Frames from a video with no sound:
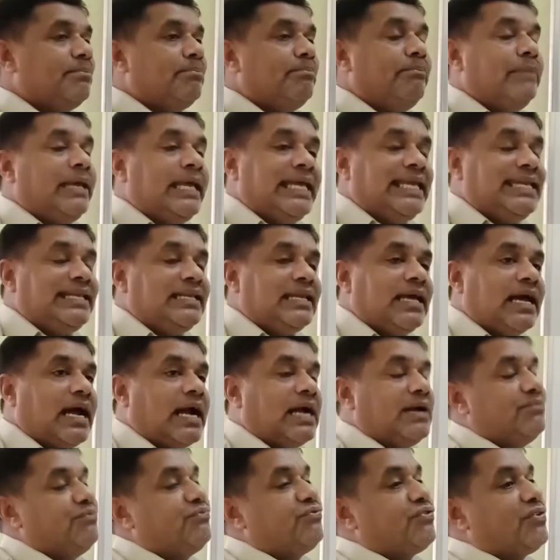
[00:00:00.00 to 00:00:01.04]
mail
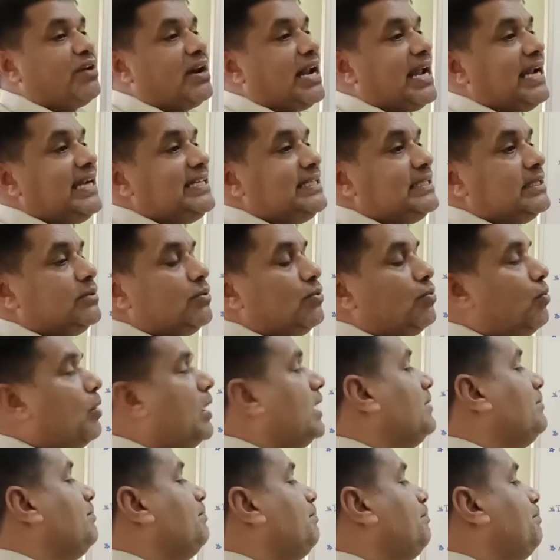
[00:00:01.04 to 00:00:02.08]
and freight
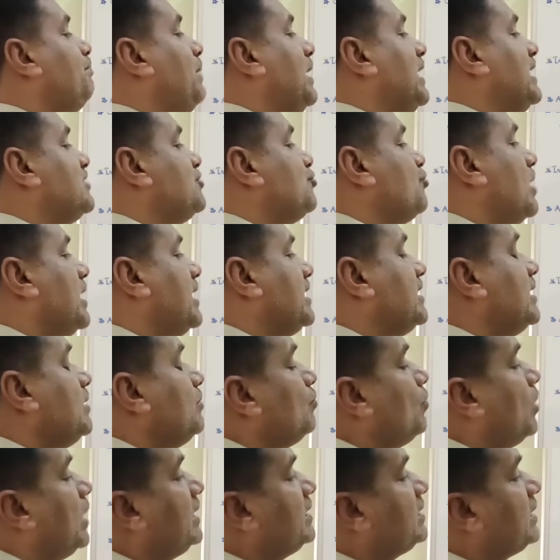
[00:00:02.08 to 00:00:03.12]
one place to
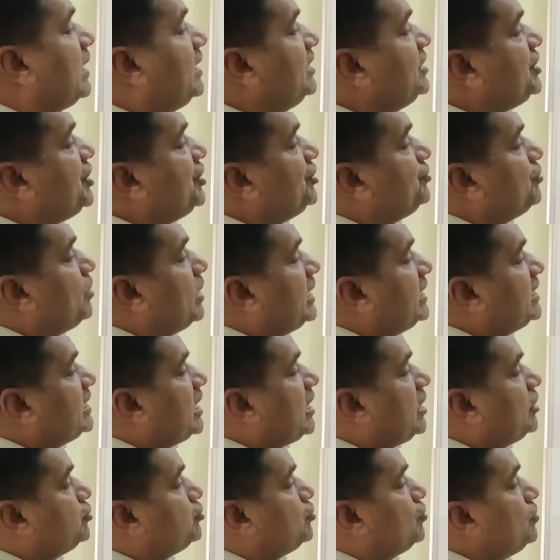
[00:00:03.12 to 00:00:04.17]
another, one country to another
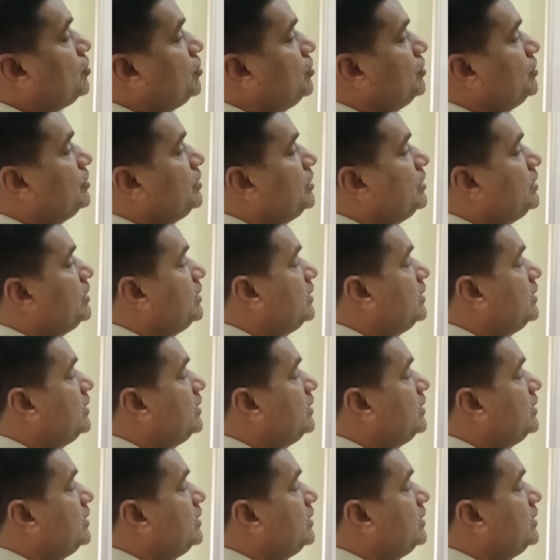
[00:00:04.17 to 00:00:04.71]
also.